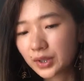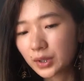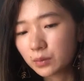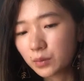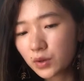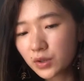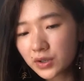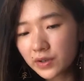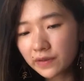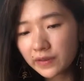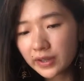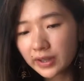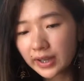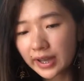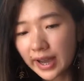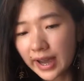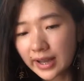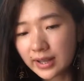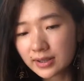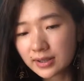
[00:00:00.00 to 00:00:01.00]
most of the
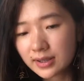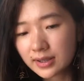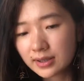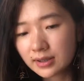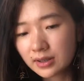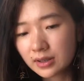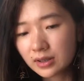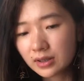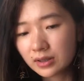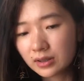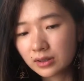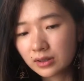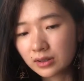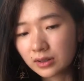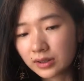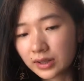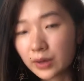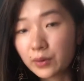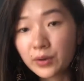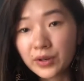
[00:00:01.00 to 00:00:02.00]
cats,
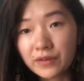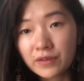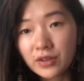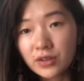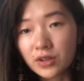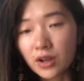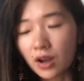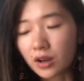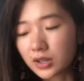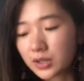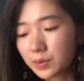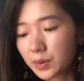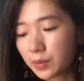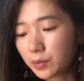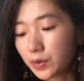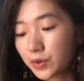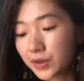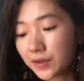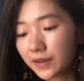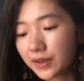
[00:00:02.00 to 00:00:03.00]
there were even dogs, but
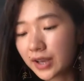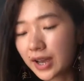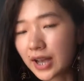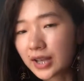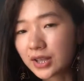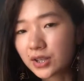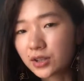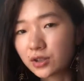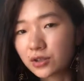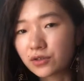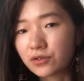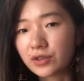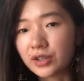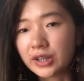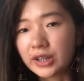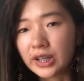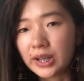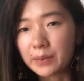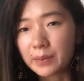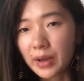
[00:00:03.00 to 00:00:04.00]
most of the cats looked
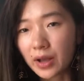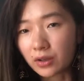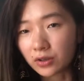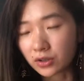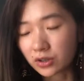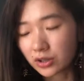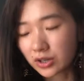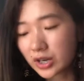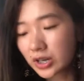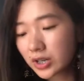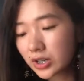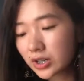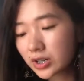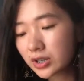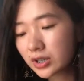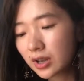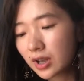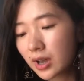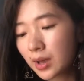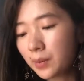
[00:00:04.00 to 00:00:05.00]
really malnourished.